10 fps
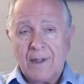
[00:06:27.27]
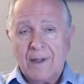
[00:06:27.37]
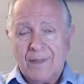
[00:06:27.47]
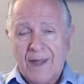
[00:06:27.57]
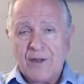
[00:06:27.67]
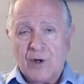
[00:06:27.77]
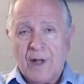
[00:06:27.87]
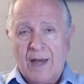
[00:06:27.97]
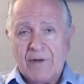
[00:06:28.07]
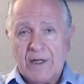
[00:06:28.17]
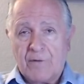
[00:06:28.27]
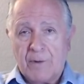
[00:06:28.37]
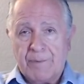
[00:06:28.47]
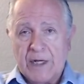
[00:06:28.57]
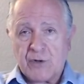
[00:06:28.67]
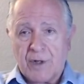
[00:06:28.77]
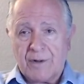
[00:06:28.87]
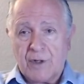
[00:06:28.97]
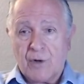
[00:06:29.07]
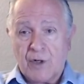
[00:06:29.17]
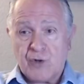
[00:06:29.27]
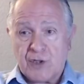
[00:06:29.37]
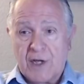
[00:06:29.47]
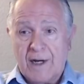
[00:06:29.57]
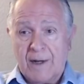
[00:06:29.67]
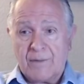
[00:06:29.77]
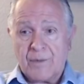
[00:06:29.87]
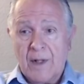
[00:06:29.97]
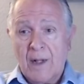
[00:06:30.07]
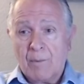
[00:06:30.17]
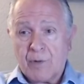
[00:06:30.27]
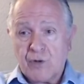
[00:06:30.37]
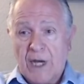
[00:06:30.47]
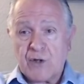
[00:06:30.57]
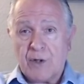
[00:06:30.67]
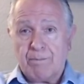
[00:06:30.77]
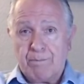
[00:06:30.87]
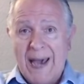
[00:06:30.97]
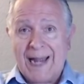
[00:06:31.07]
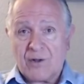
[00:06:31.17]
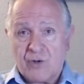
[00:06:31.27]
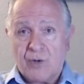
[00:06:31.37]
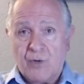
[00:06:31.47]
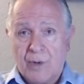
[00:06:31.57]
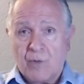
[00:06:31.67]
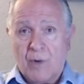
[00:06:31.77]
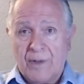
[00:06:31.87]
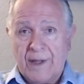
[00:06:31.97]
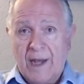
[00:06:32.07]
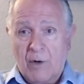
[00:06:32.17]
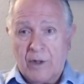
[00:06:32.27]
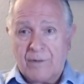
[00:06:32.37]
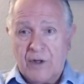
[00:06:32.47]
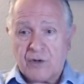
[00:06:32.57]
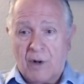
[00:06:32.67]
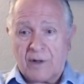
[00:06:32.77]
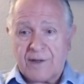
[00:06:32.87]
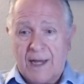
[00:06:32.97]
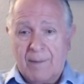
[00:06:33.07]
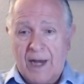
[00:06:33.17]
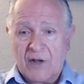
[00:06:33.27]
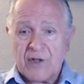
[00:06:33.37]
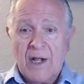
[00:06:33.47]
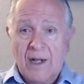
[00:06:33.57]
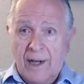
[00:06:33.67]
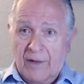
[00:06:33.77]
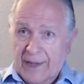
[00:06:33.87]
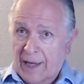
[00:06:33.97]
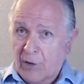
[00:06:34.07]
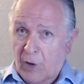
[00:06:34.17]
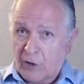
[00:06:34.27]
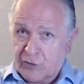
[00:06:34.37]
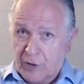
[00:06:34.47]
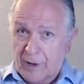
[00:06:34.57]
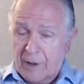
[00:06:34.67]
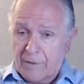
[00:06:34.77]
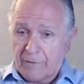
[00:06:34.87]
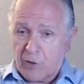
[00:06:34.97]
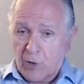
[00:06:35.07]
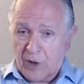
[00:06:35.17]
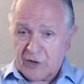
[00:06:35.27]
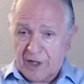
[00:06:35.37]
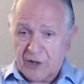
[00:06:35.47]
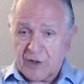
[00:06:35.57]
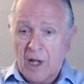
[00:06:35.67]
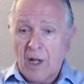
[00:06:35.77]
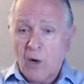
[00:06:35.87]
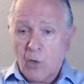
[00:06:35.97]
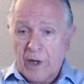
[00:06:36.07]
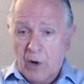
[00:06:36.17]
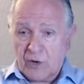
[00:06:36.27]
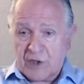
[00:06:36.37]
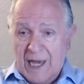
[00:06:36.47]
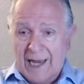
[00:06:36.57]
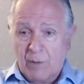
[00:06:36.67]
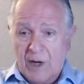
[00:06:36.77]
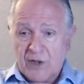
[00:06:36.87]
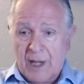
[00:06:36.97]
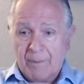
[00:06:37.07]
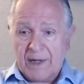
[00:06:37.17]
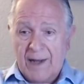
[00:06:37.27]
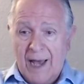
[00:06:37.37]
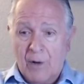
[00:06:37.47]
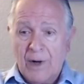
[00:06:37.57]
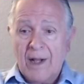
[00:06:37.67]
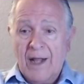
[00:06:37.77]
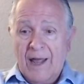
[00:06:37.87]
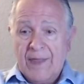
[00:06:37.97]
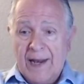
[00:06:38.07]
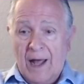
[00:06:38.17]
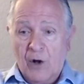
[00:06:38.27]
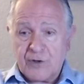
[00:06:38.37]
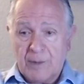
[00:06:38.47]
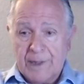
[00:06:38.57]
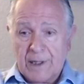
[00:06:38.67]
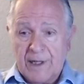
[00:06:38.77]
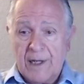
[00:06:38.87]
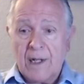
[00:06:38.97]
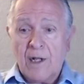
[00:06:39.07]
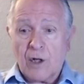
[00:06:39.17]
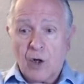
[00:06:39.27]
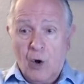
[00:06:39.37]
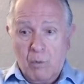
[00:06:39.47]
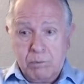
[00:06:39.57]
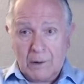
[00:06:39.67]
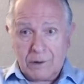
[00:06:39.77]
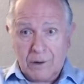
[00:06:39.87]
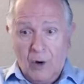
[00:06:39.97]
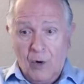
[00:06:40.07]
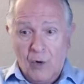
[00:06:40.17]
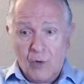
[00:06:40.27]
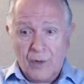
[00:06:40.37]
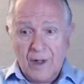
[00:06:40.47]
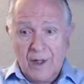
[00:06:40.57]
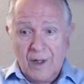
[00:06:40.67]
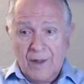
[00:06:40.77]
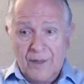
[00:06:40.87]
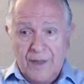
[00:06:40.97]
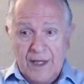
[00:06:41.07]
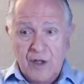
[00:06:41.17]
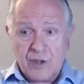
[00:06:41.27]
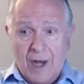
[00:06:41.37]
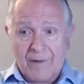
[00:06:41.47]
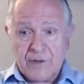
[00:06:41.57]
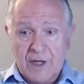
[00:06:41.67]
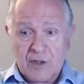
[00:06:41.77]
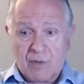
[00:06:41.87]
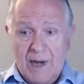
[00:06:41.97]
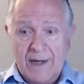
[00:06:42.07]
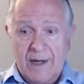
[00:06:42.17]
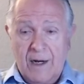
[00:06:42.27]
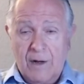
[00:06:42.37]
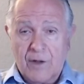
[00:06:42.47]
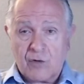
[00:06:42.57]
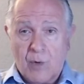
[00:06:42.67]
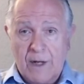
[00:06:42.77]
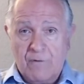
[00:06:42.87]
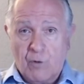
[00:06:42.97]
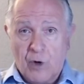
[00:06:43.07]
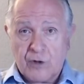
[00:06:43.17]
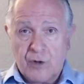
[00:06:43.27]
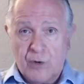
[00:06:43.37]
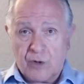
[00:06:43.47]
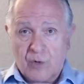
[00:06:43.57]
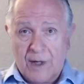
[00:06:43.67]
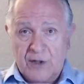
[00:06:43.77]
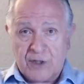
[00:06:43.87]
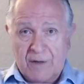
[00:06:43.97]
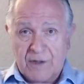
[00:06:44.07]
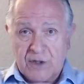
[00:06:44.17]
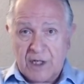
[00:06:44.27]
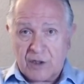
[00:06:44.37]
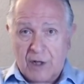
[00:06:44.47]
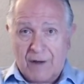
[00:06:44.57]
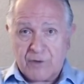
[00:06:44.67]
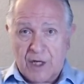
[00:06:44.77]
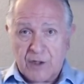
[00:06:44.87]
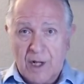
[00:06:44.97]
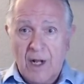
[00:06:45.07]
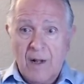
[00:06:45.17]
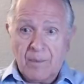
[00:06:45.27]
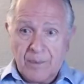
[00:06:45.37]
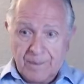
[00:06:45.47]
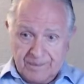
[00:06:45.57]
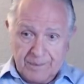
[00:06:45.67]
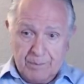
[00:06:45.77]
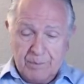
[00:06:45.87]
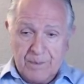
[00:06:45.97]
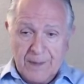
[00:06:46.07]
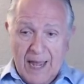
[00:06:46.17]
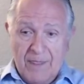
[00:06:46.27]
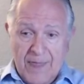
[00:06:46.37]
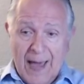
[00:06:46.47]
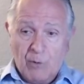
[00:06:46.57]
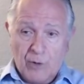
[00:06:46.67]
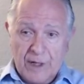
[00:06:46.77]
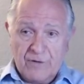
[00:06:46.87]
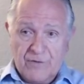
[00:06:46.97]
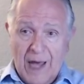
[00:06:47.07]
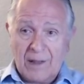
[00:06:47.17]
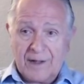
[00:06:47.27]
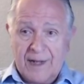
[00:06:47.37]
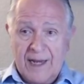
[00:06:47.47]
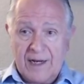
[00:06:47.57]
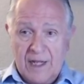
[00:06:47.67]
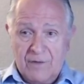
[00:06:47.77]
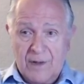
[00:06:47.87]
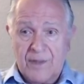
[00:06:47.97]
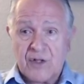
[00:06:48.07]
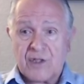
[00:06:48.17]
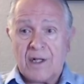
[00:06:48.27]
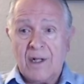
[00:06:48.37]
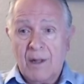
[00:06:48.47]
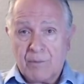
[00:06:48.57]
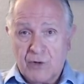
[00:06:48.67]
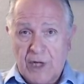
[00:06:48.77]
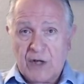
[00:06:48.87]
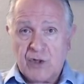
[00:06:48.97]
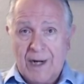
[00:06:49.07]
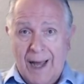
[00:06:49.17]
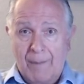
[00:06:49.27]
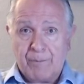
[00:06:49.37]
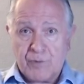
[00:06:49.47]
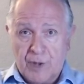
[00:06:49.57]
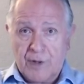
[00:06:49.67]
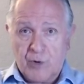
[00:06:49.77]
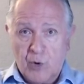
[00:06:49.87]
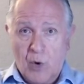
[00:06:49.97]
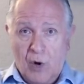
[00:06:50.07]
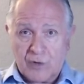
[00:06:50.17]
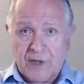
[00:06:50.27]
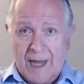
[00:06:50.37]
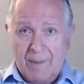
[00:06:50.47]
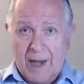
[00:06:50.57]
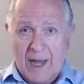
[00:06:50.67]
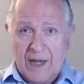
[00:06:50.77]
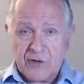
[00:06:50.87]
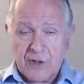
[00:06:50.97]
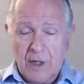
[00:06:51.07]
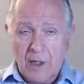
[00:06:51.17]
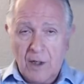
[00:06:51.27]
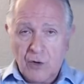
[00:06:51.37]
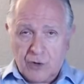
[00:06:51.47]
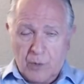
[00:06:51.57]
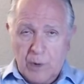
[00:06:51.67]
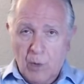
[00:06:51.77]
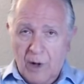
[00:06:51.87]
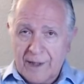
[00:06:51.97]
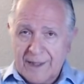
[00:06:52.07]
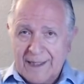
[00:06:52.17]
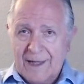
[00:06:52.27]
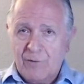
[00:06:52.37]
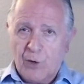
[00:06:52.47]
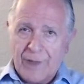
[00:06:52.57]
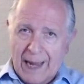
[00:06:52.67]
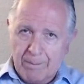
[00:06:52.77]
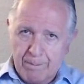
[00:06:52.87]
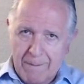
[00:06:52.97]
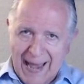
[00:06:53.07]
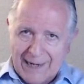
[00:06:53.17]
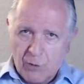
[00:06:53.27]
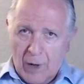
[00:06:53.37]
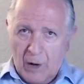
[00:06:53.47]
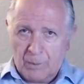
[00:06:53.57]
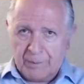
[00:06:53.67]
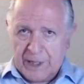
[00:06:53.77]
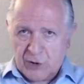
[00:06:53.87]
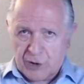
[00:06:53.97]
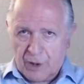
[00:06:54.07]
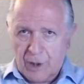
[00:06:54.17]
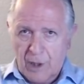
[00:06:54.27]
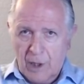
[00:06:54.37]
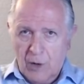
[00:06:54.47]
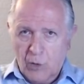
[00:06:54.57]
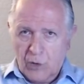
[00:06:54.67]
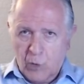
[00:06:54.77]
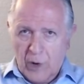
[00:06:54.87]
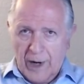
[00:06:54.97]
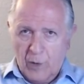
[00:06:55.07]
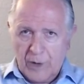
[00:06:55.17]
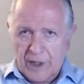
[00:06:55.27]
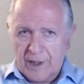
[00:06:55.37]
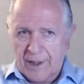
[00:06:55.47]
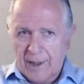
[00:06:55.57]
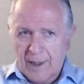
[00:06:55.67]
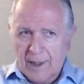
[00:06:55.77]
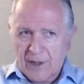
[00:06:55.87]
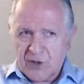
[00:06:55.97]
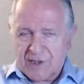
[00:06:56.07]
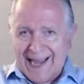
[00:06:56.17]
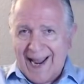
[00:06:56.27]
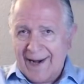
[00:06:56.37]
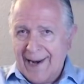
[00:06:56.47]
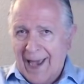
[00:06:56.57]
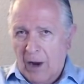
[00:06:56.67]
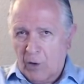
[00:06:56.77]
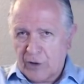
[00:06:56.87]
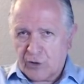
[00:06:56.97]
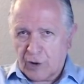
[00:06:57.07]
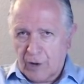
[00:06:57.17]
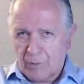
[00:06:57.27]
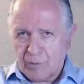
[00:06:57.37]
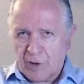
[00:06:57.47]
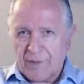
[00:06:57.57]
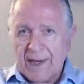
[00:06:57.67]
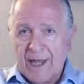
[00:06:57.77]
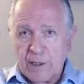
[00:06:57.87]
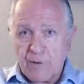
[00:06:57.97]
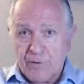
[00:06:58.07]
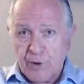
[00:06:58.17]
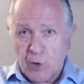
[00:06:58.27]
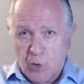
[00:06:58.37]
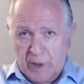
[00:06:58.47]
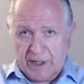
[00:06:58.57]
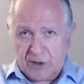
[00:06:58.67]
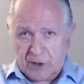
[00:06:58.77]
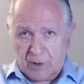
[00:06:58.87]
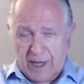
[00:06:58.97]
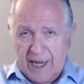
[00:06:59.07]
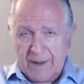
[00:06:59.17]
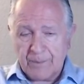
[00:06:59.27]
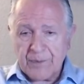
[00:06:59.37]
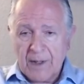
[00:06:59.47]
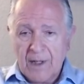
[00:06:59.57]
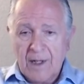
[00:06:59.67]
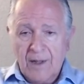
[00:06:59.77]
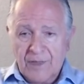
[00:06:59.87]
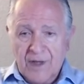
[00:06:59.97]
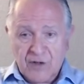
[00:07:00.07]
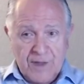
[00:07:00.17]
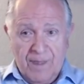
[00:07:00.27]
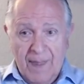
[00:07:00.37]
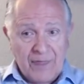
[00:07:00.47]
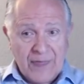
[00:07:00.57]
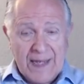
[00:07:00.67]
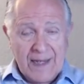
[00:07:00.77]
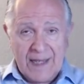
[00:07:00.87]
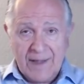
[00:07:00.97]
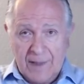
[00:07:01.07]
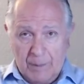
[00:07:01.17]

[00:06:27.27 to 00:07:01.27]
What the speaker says: then you're going to have a different picture. You're going to just get a projection back to the area of these all-time highs. Now, the other alternative, of course, is we go sideways up and down and then ultimately go below these offsets right here, the 24.2 to 27.6 offsets, and that would invalidate even this projection up to the new all-time highs. So we wanted to give you that background picture with where we stand now in terms of the next few weeks, okay? There's nothing in the